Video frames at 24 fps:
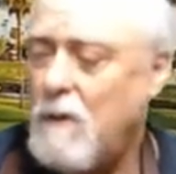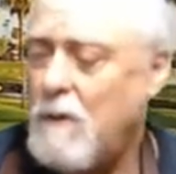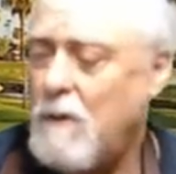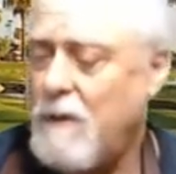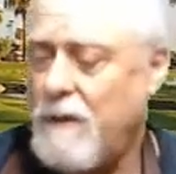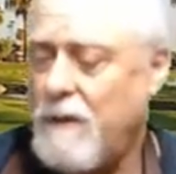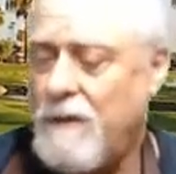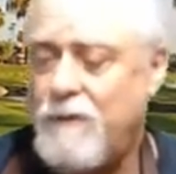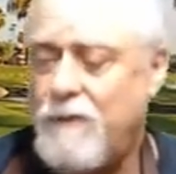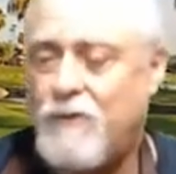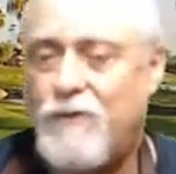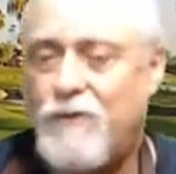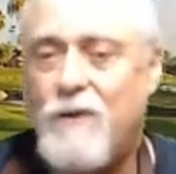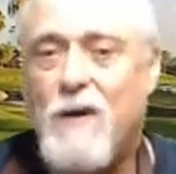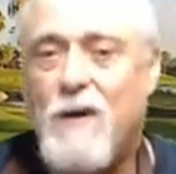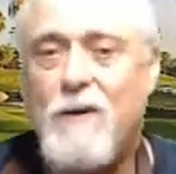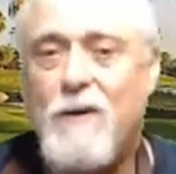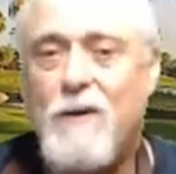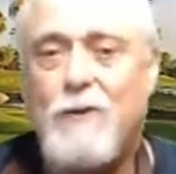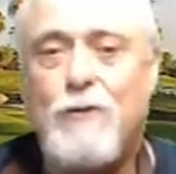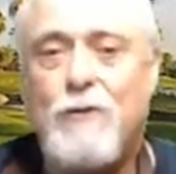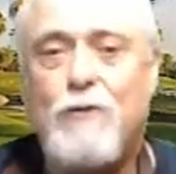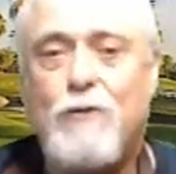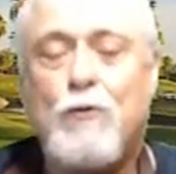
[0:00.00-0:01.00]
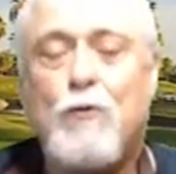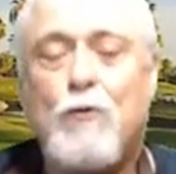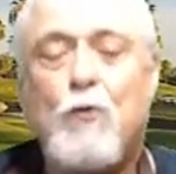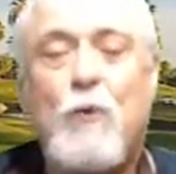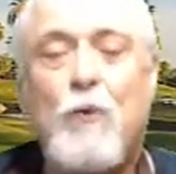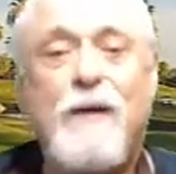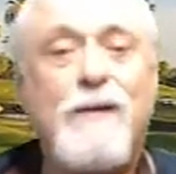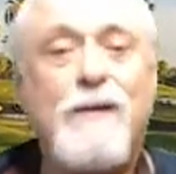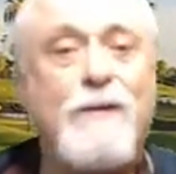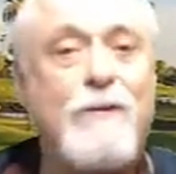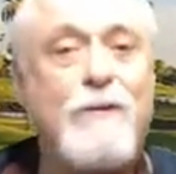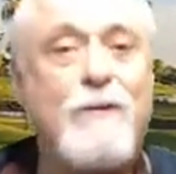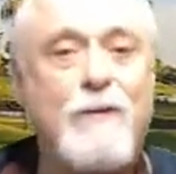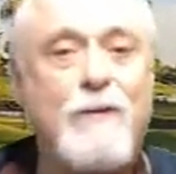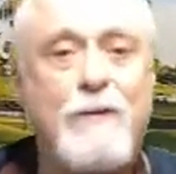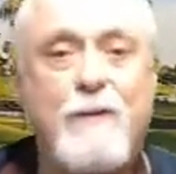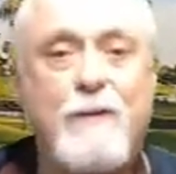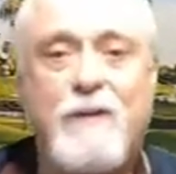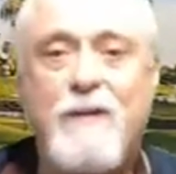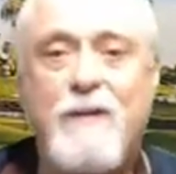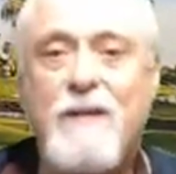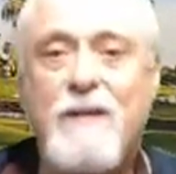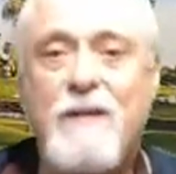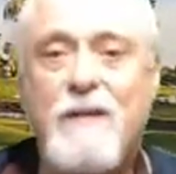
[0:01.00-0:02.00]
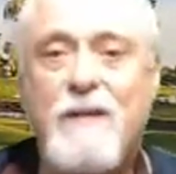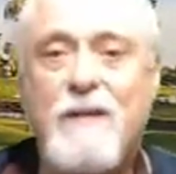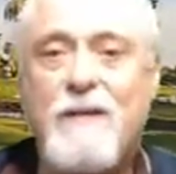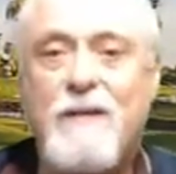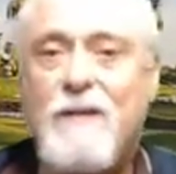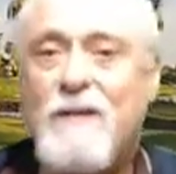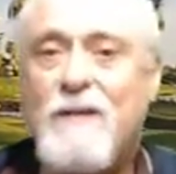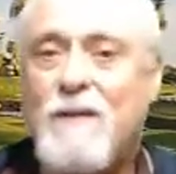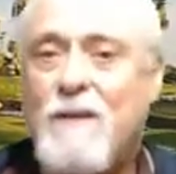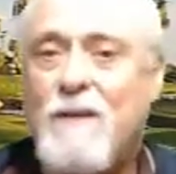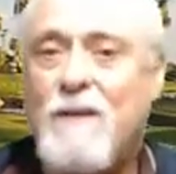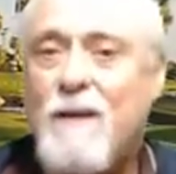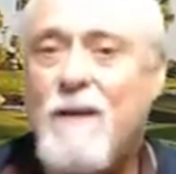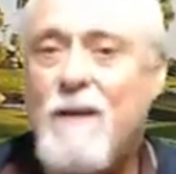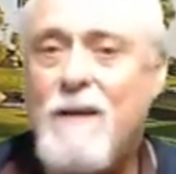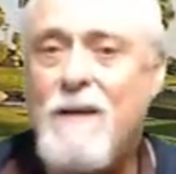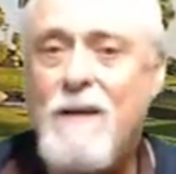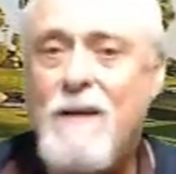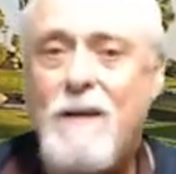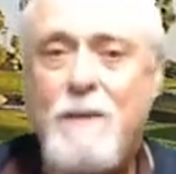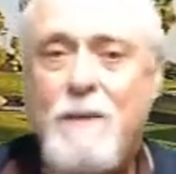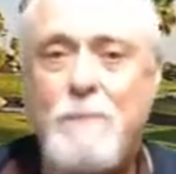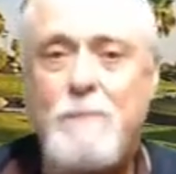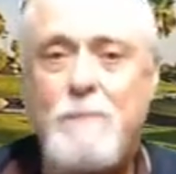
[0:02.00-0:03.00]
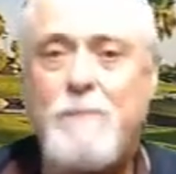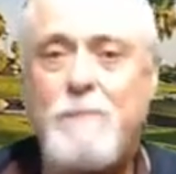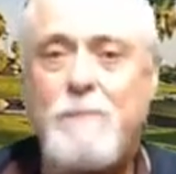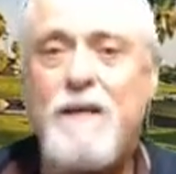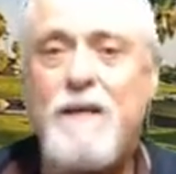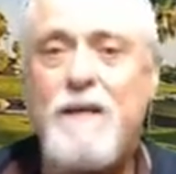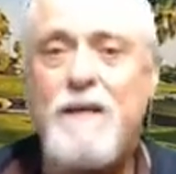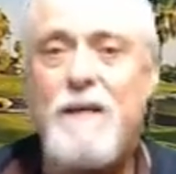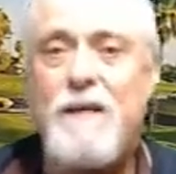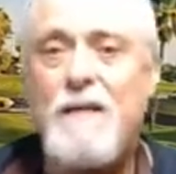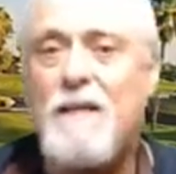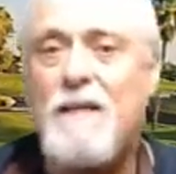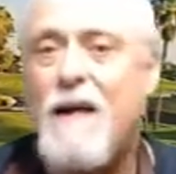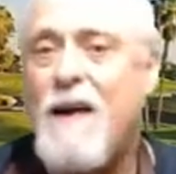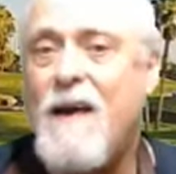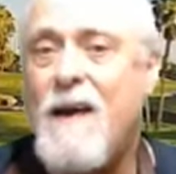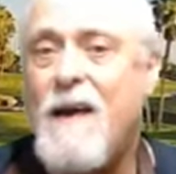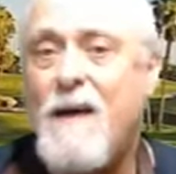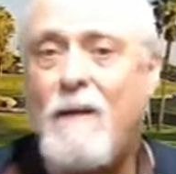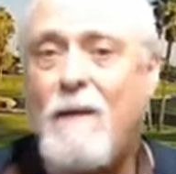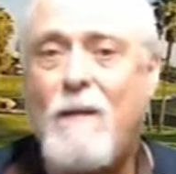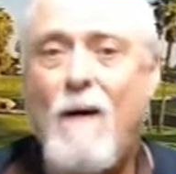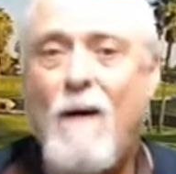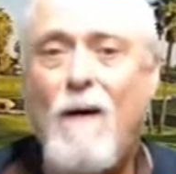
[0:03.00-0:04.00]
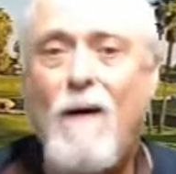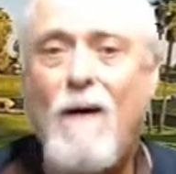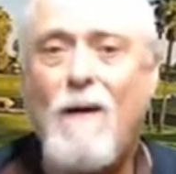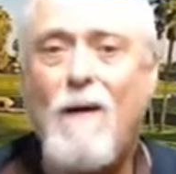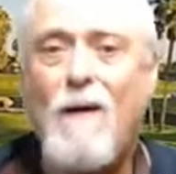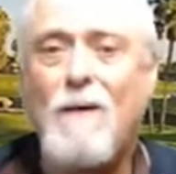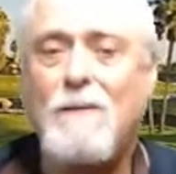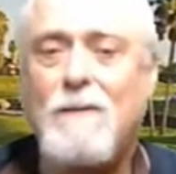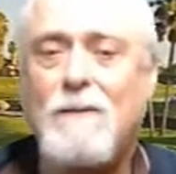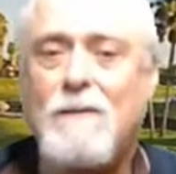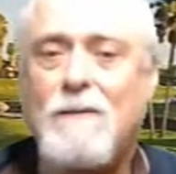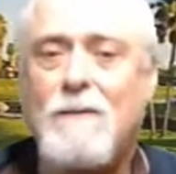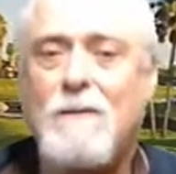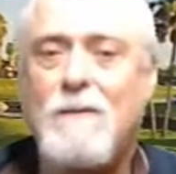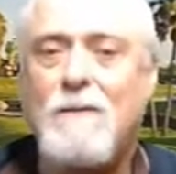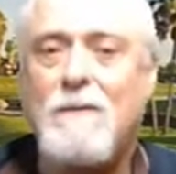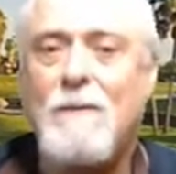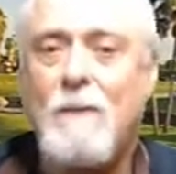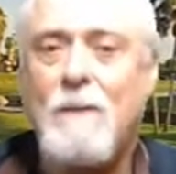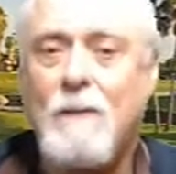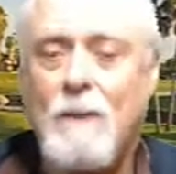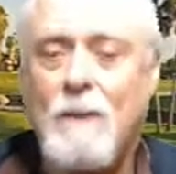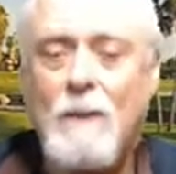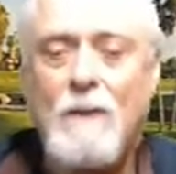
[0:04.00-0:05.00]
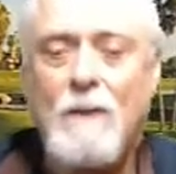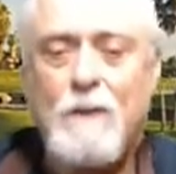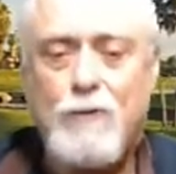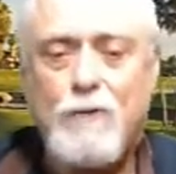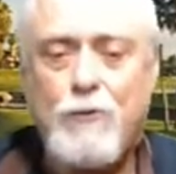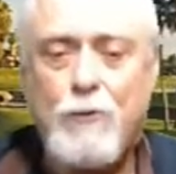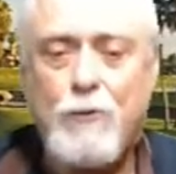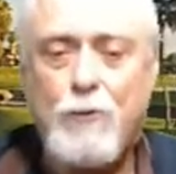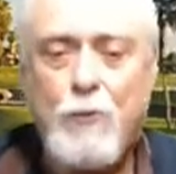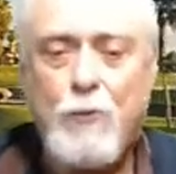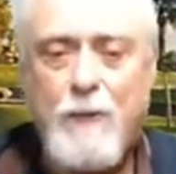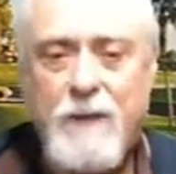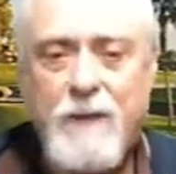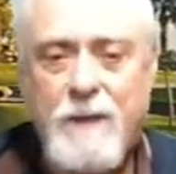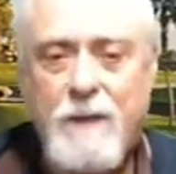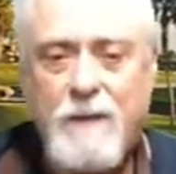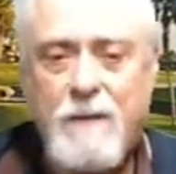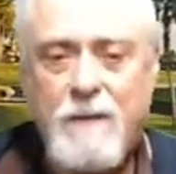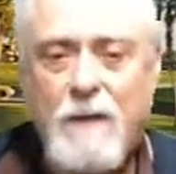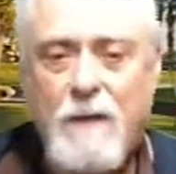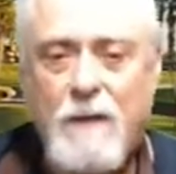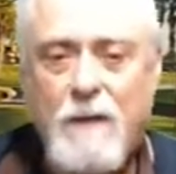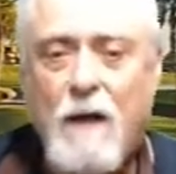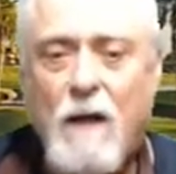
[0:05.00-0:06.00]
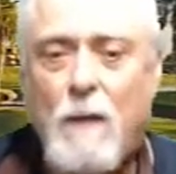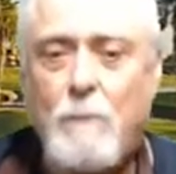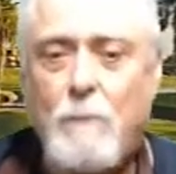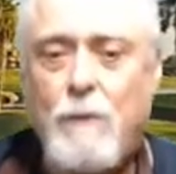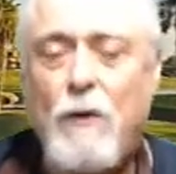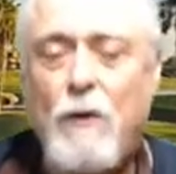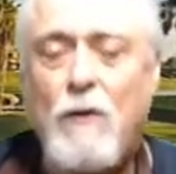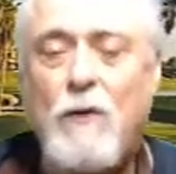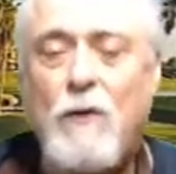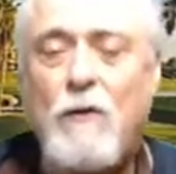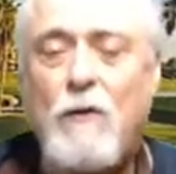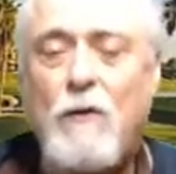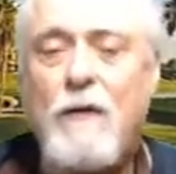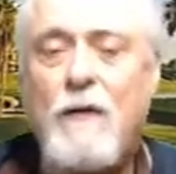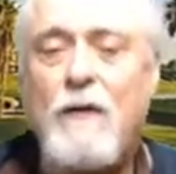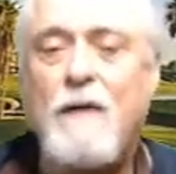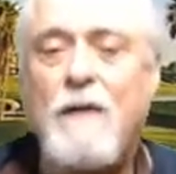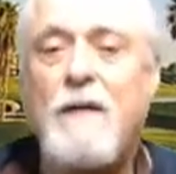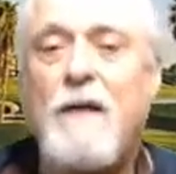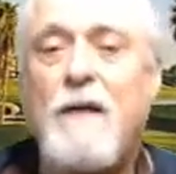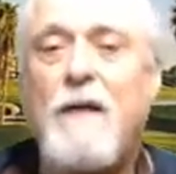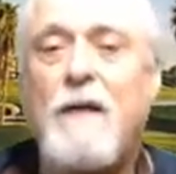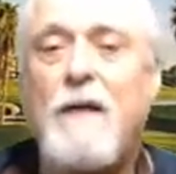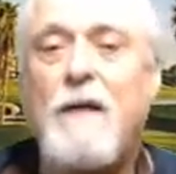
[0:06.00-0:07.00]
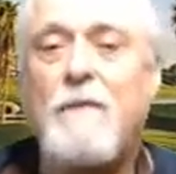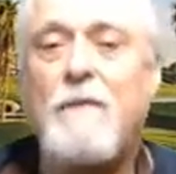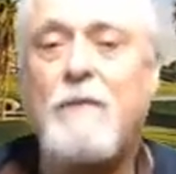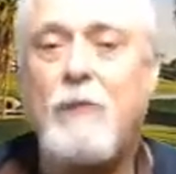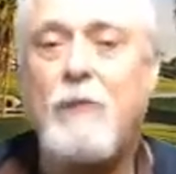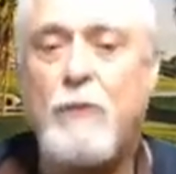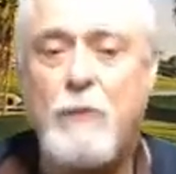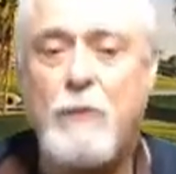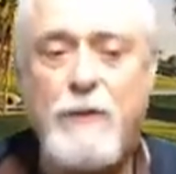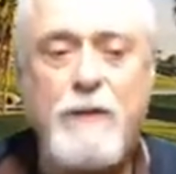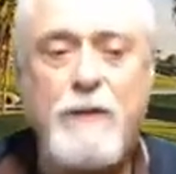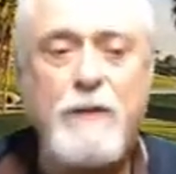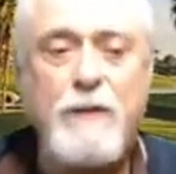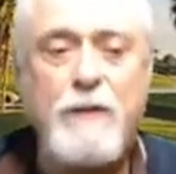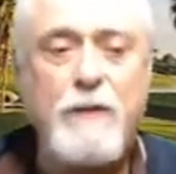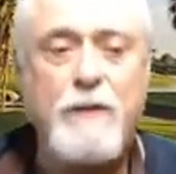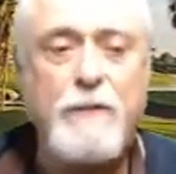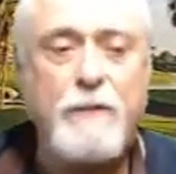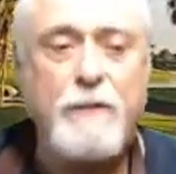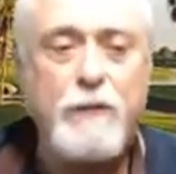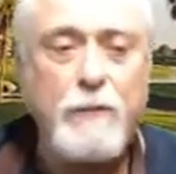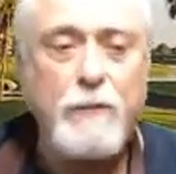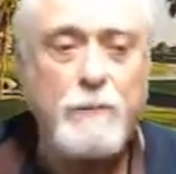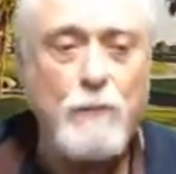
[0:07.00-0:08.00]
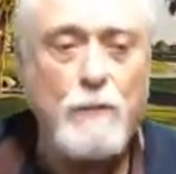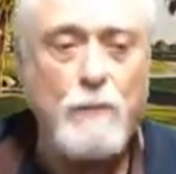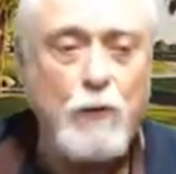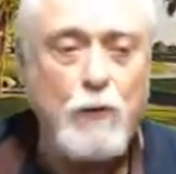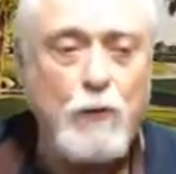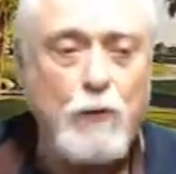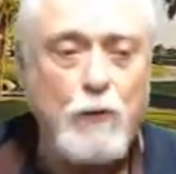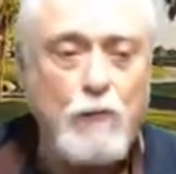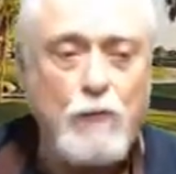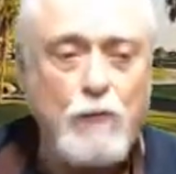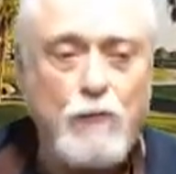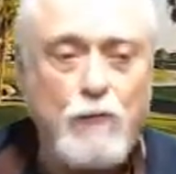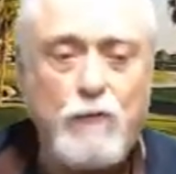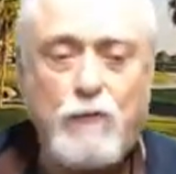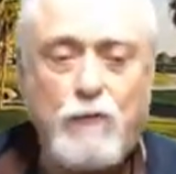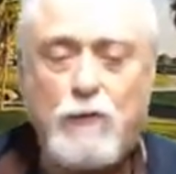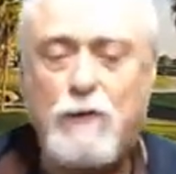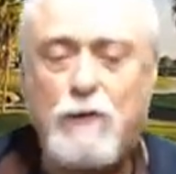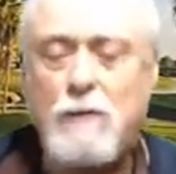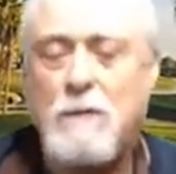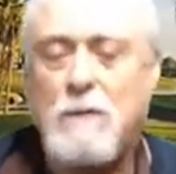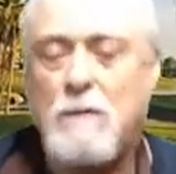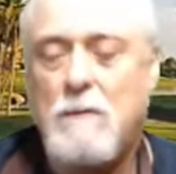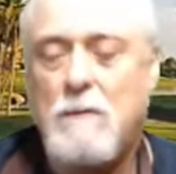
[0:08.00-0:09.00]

It starts when you think it can't be that hard to hit a ball that never even moves